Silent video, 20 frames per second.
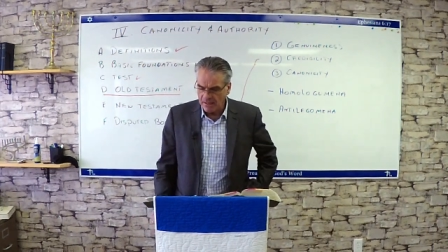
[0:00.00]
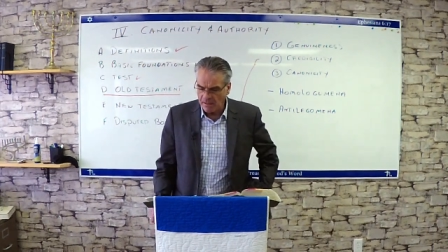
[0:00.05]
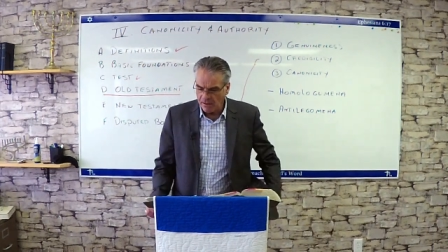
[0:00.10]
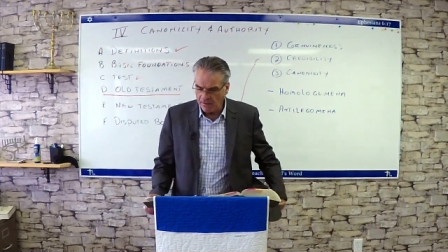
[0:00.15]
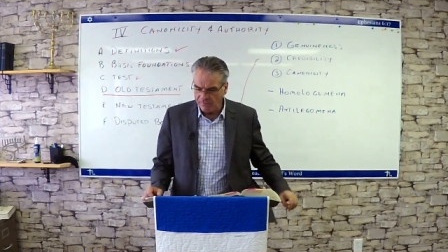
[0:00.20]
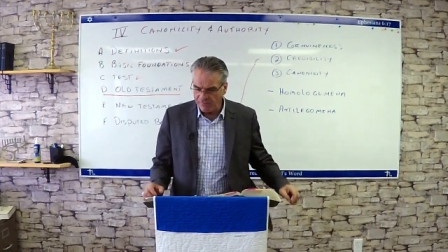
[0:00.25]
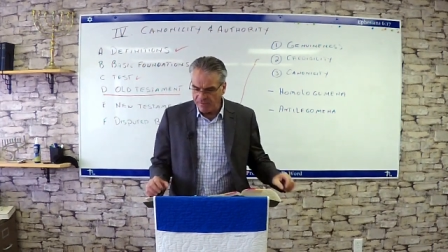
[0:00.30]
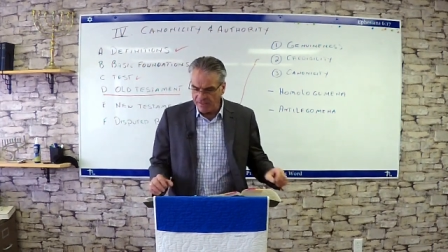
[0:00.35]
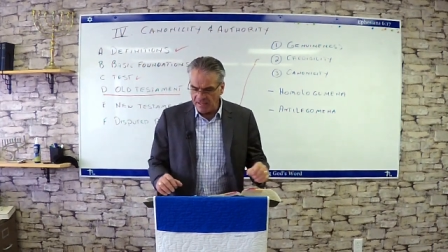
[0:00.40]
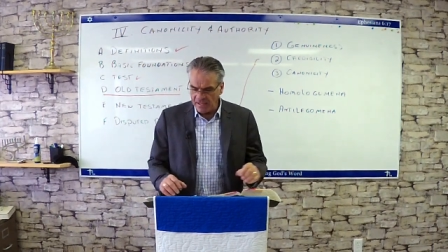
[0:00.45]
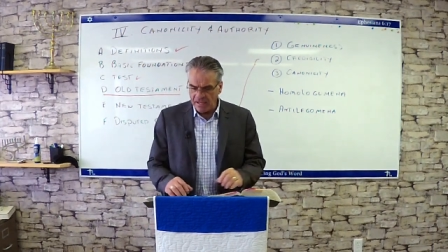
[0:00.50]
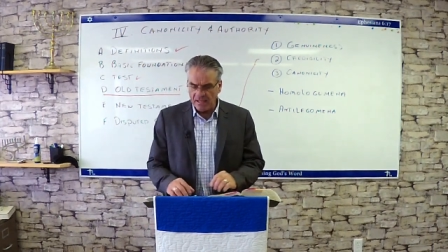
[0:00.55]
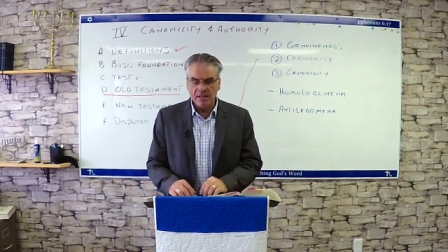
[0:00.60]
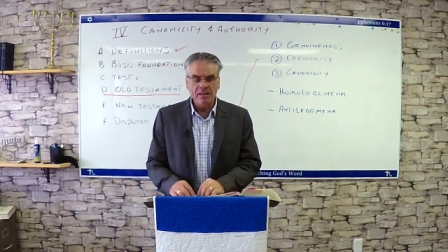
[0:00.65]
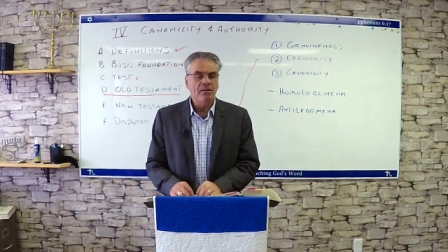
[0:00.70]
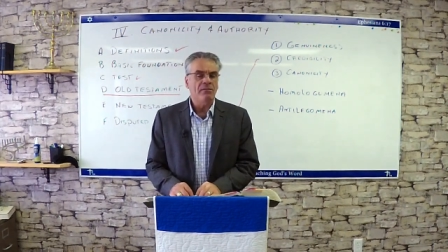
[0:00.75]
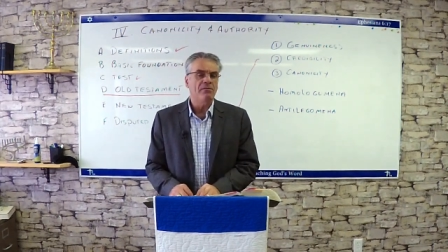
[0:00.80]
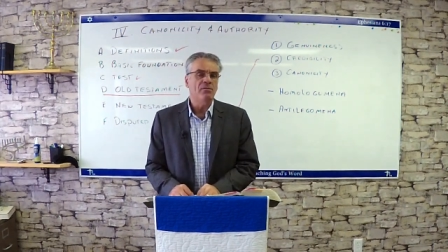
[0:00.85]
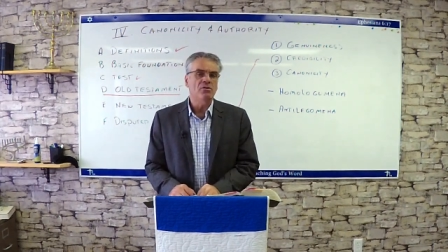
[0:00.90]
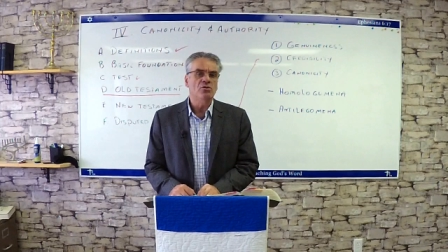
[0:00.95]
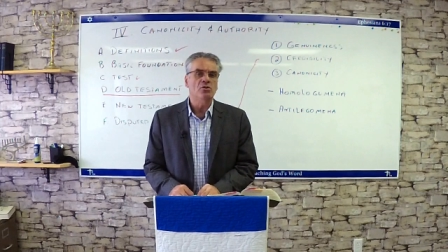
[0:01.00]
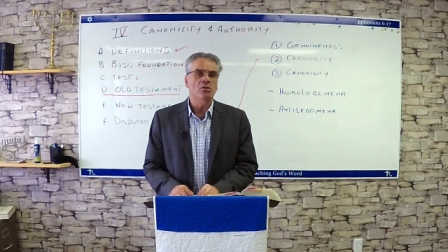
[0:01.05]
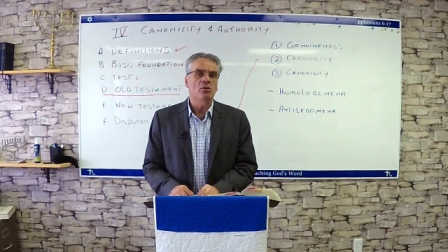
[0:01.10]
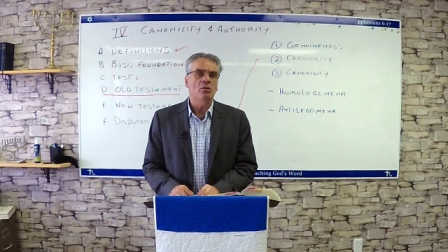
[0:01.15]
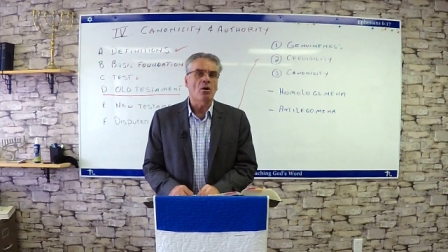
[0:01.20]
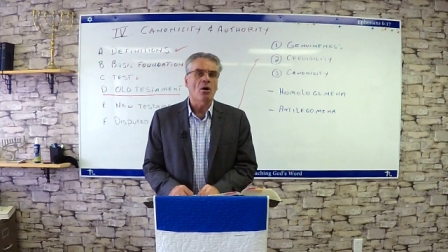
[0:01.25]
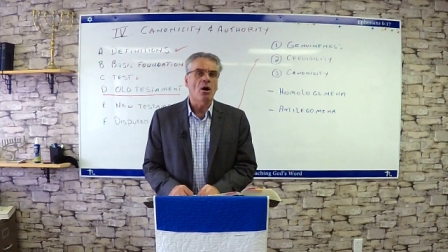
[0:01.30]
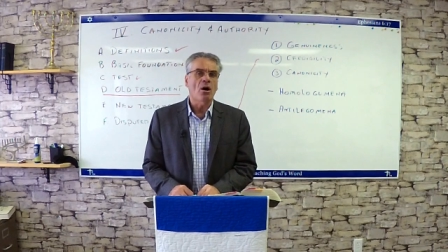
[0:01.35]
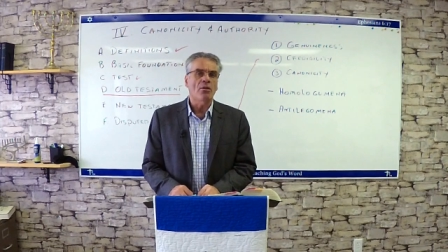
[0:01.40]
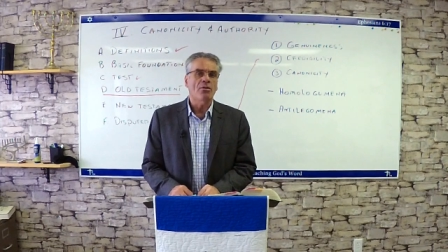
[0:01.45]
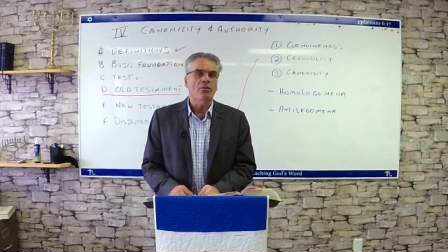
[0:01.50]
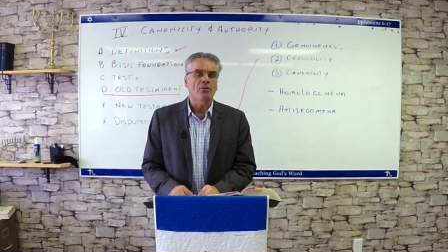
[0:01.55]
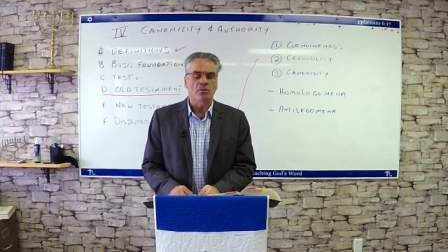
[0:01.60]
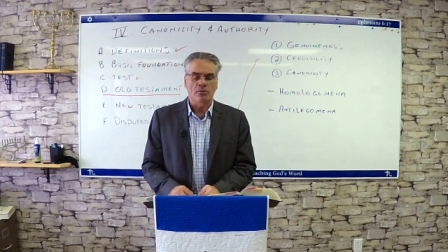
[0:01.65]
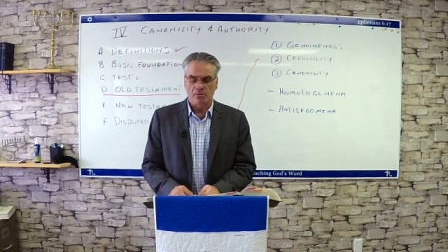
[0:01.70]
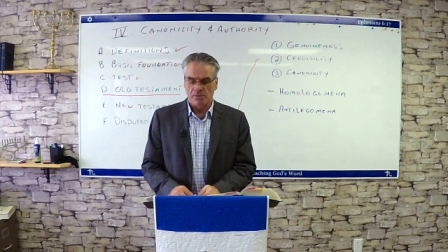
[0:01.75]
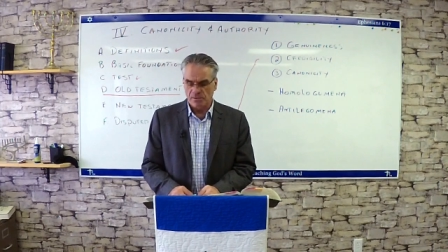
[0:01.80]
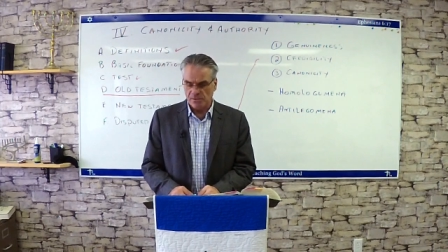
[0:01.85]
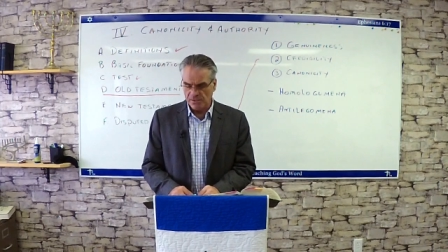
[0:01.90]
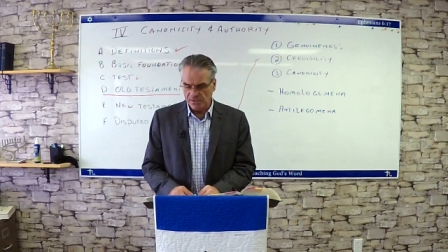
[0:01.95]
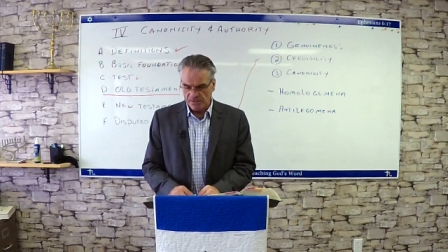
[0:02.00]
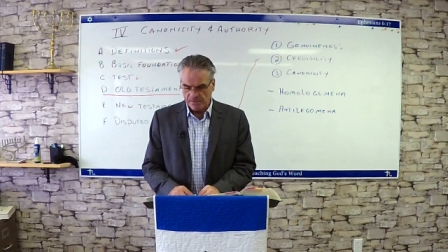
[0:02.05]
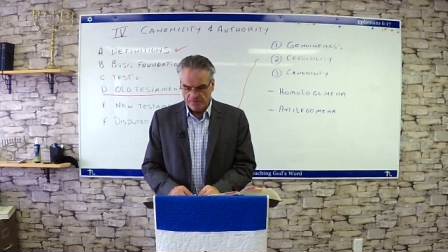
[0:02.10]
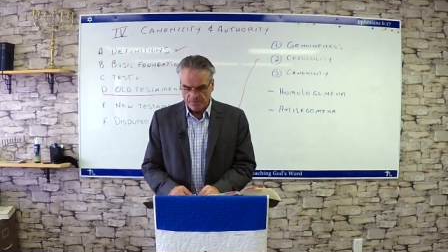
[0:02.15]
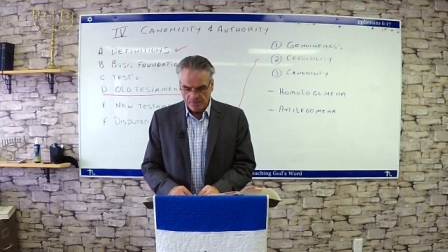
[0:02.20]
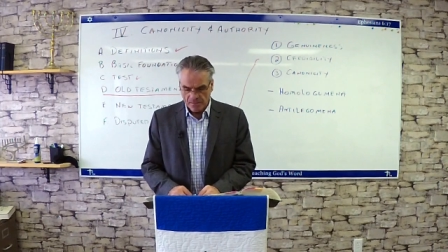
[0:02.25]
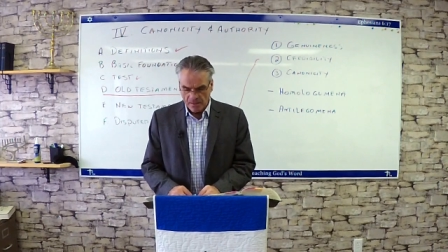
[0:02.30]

of the individual authors.